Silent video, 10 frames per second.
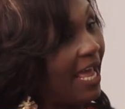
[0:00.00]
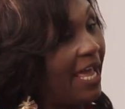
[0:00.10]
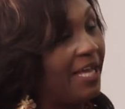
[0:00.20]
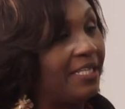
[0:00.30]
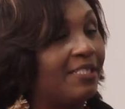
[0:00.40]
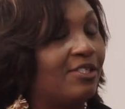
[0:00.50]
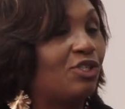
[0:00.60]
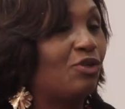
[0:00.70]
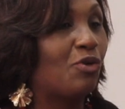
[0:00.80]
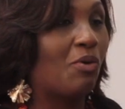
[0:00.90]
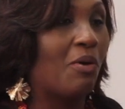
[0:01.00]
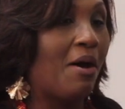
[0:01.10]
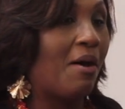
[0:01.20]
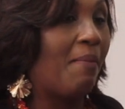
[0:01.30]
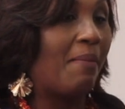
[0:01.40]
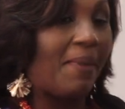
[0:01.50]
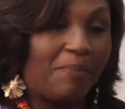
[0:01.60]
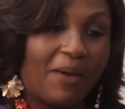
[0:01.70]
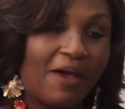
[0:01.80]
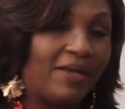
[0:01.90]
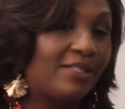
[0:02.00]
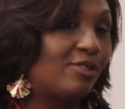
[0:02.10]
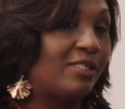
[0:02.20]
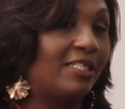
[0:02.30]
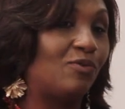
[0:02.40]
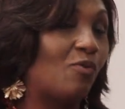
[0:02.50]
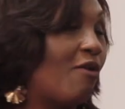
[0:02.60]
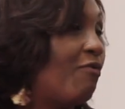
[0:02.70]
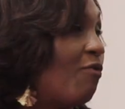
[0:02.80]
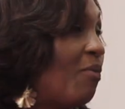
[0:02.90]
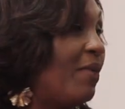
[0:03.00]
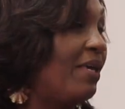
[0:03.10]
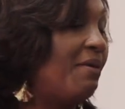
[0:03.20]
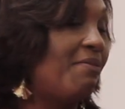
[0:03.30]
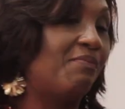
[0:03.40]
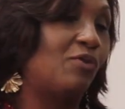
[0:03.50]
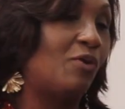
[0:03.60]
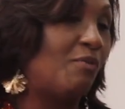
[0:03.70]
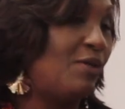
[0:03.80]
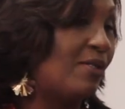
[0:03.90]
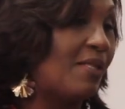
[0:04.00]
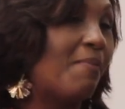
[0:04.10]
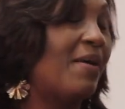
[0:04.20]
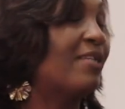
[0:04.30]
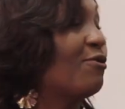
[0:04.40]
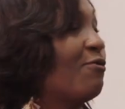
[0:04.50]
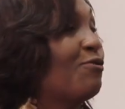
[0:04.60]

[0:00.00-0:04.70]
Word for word: And, you know, my parents did well for me, took me to the best of